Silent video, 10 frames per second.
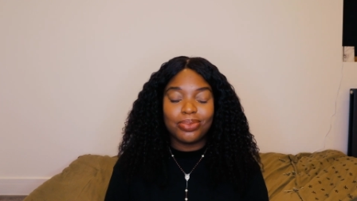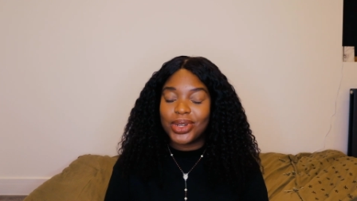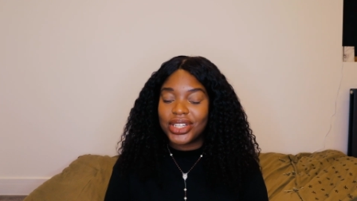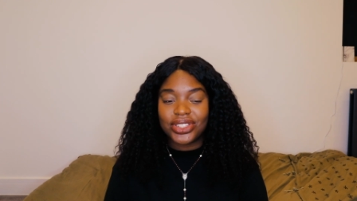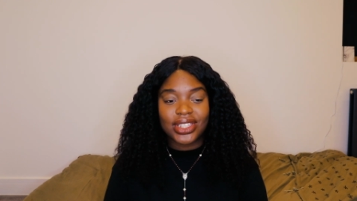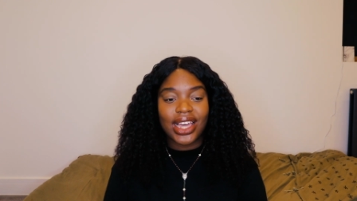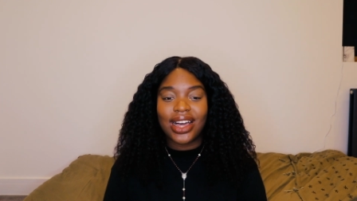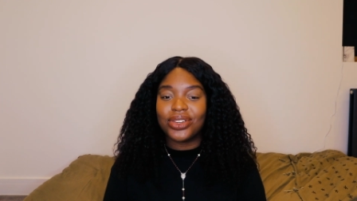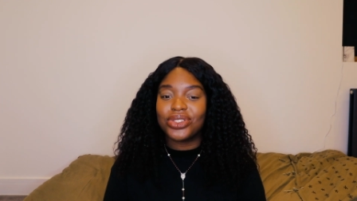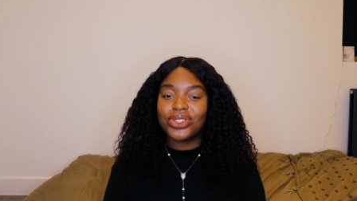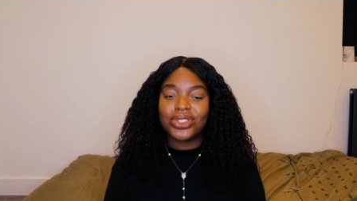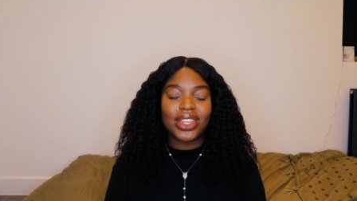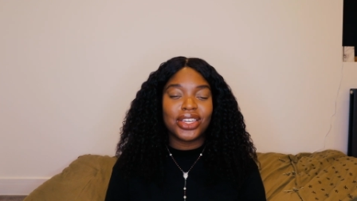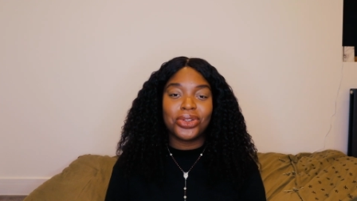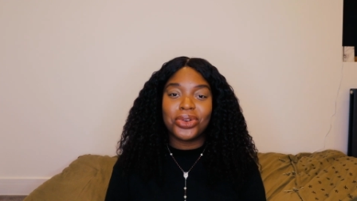purchasing a house, just so
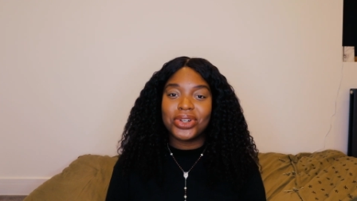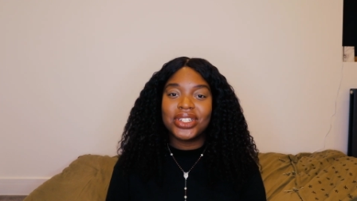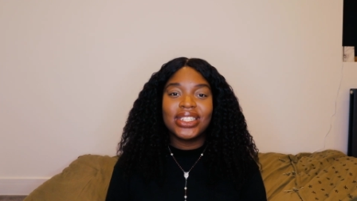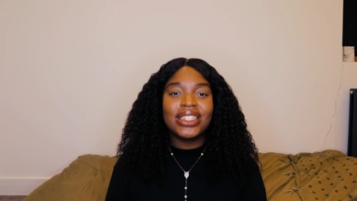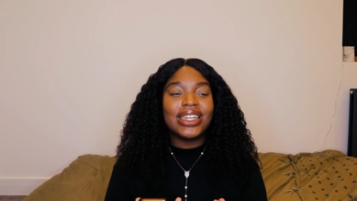that you're not